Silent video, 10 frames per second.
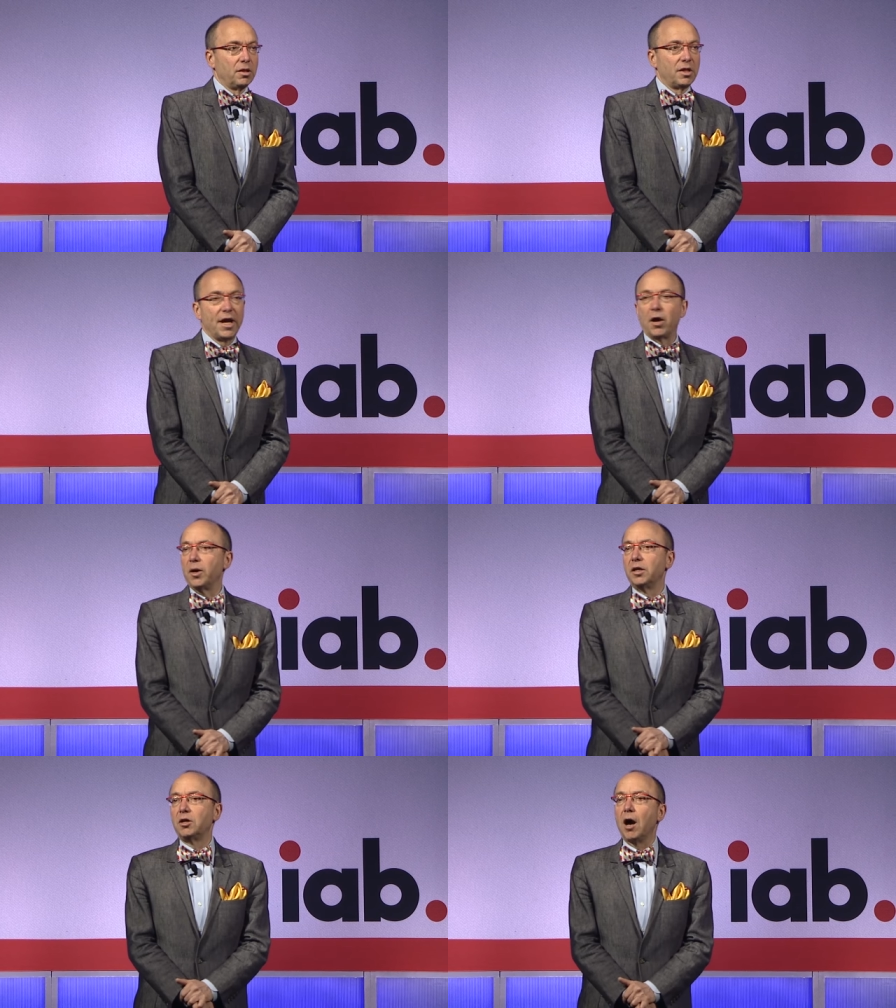They are
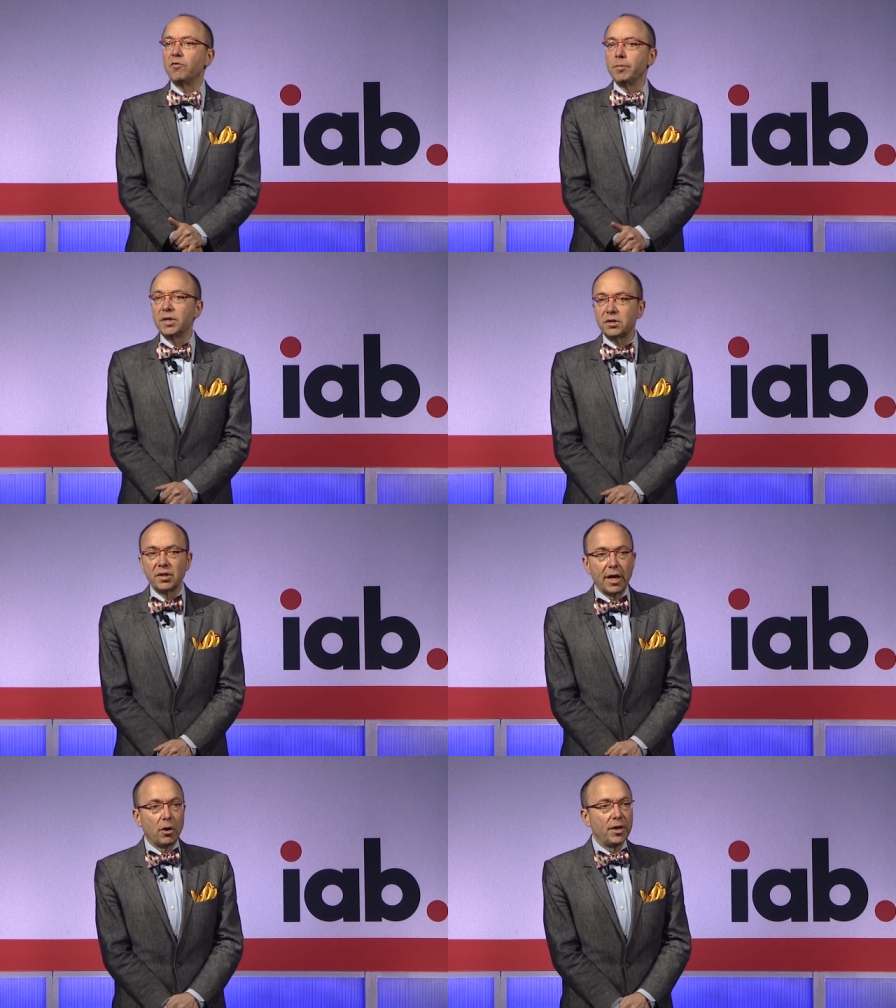in government,
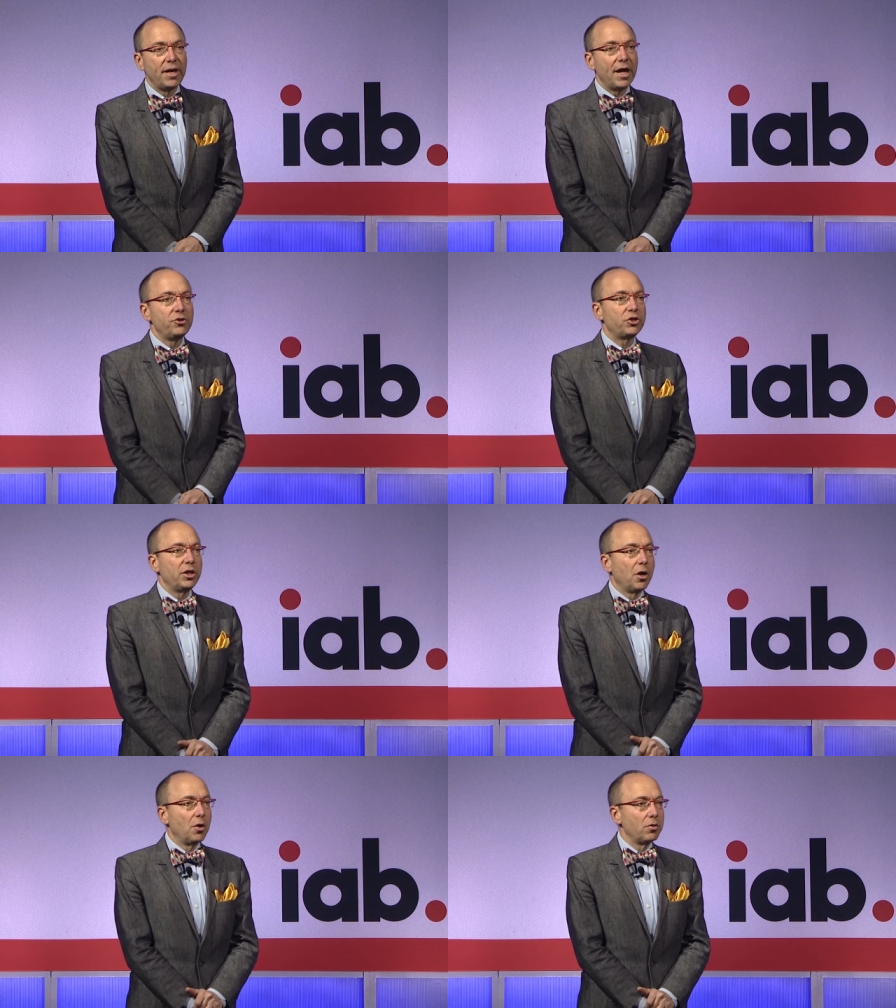they are in
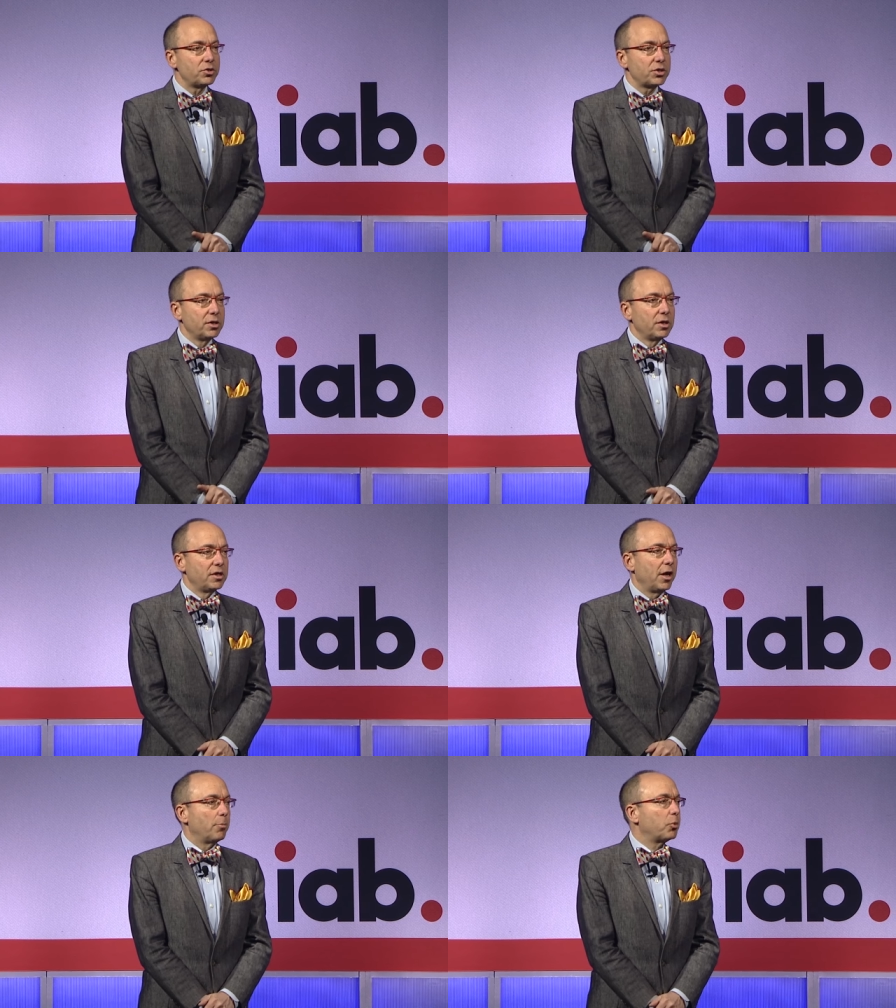NGOs,
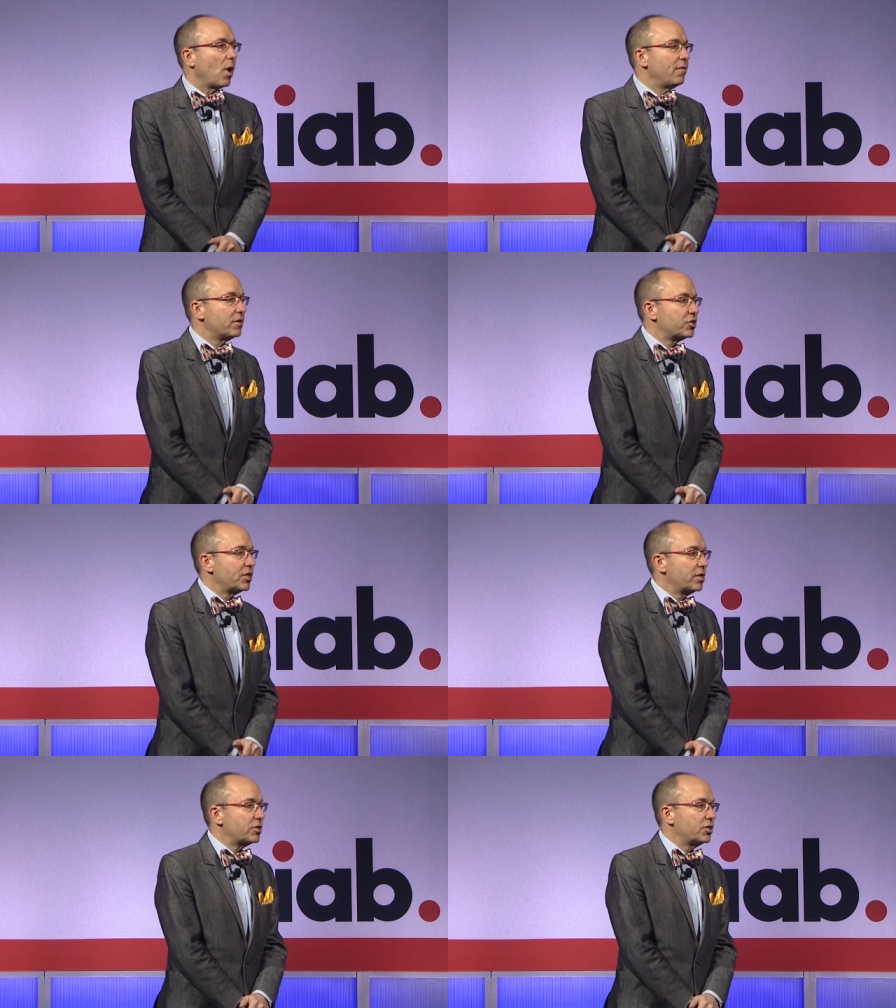they are private
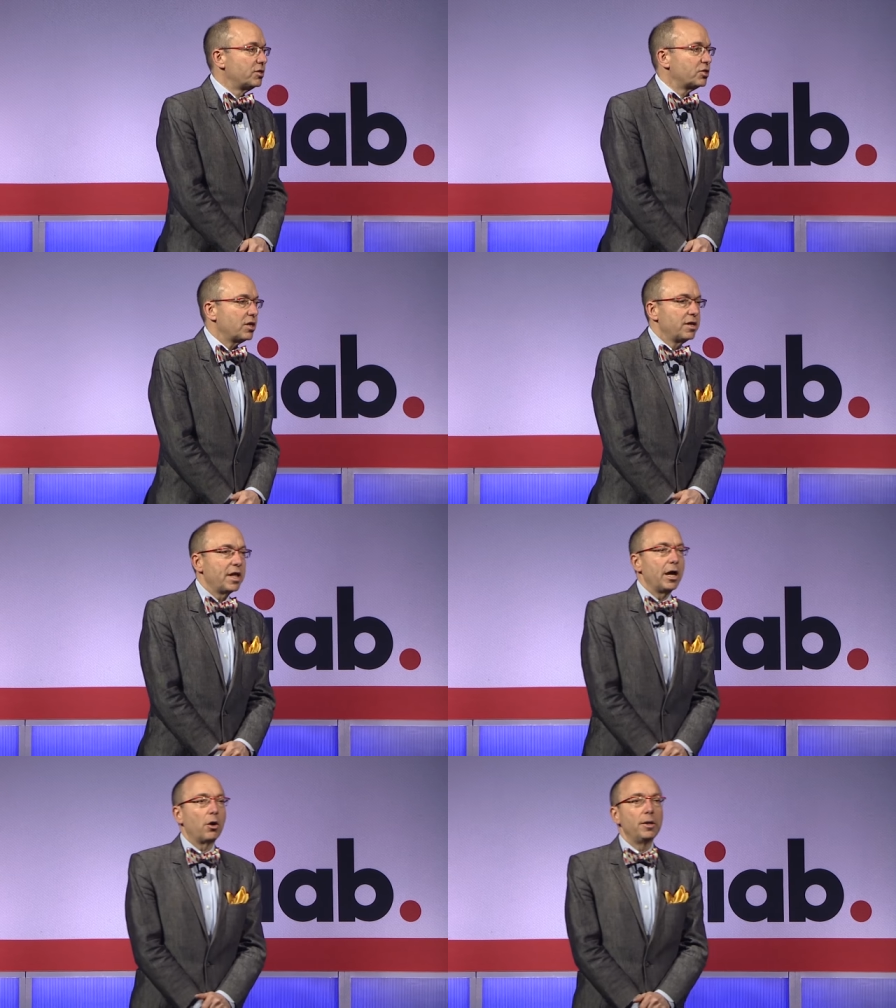citizens,
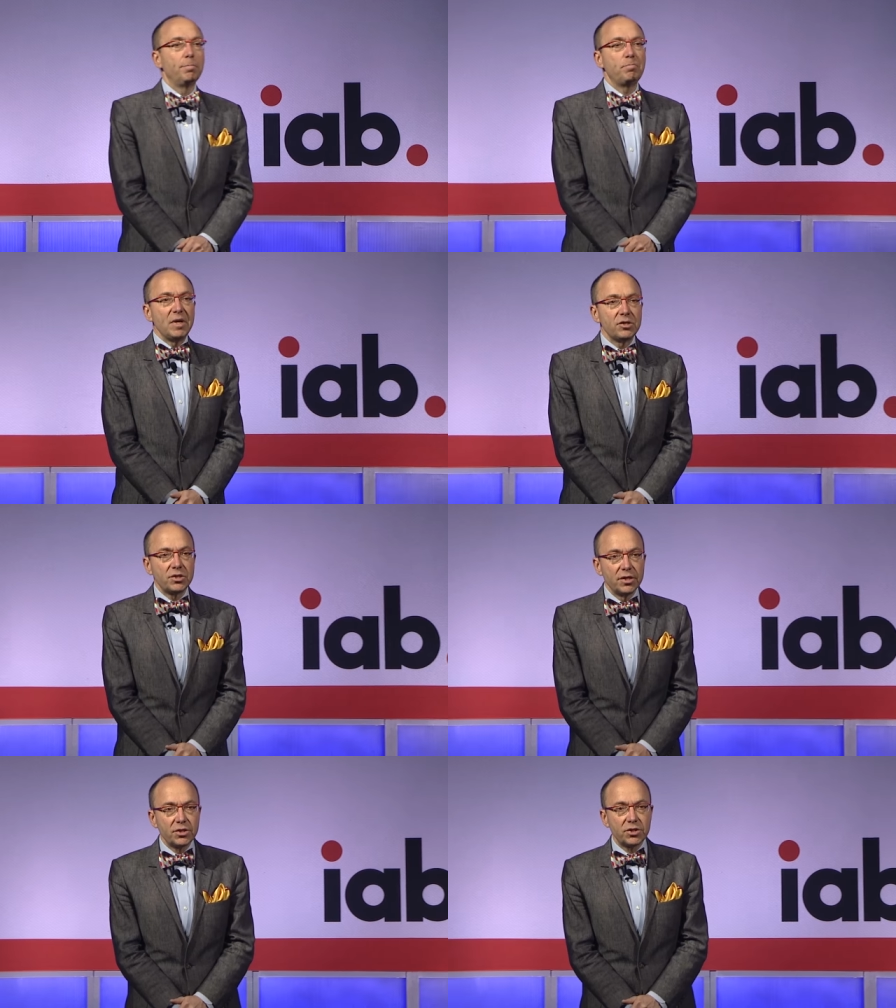they are in
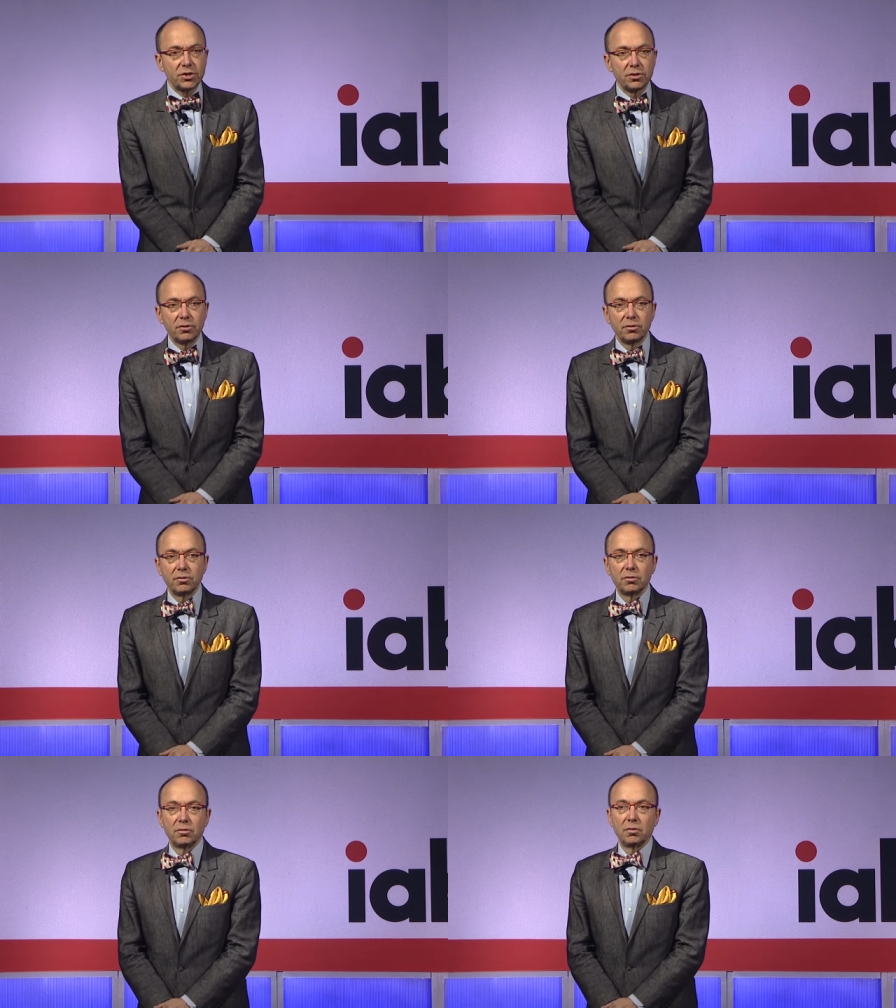business.
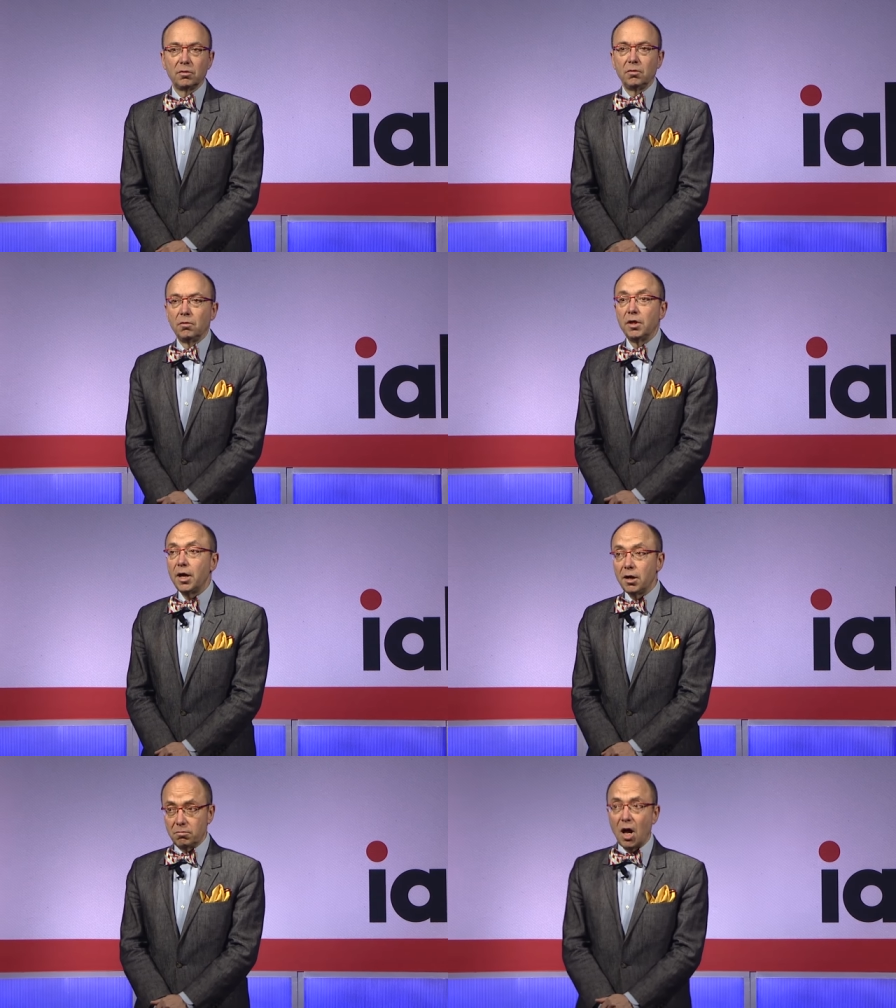
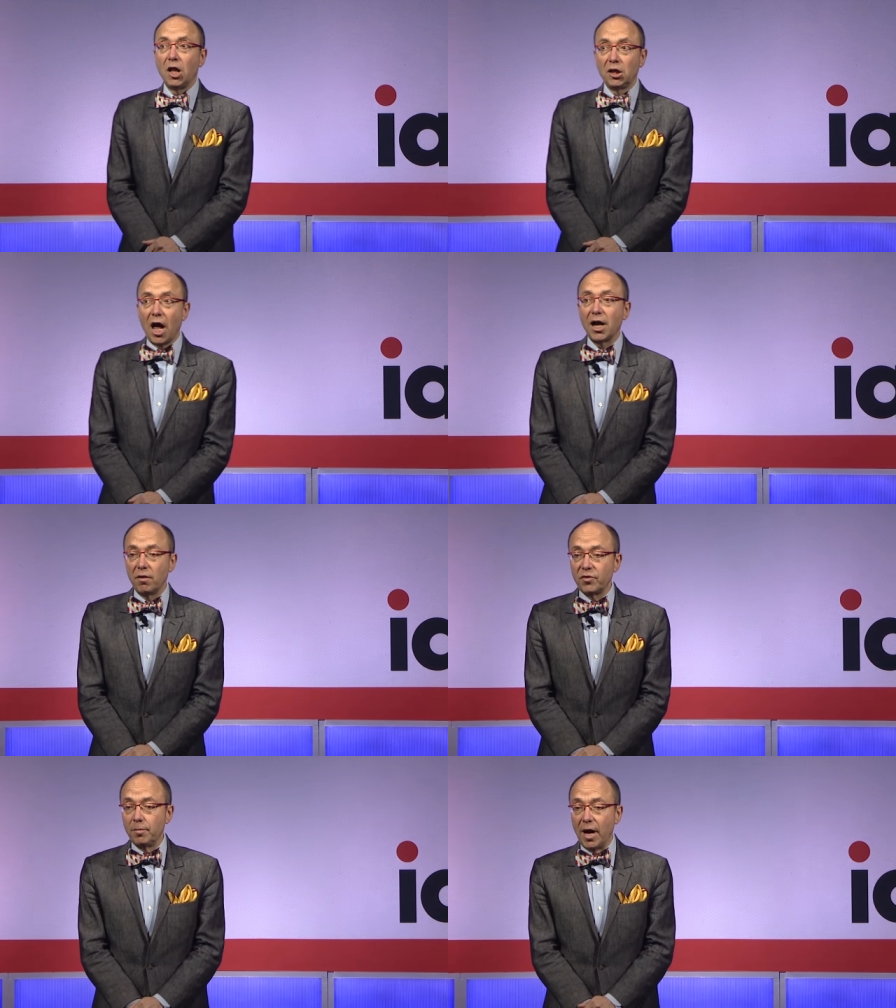There are a lot
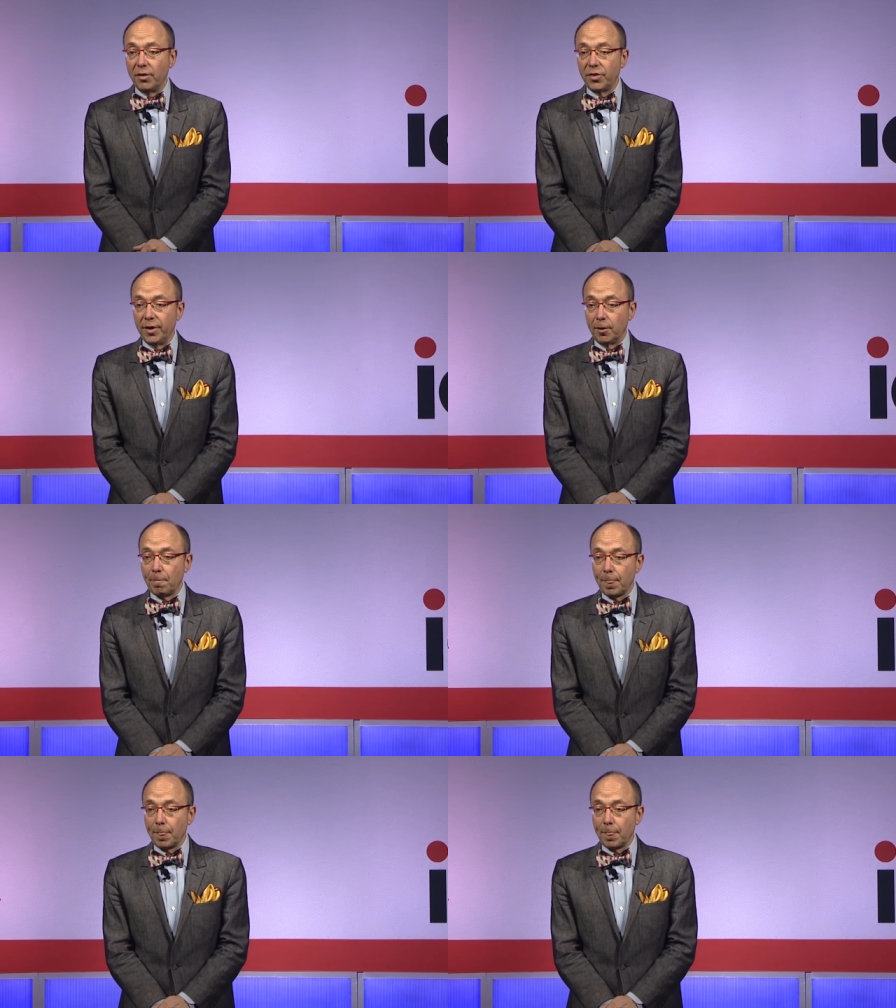of them out there.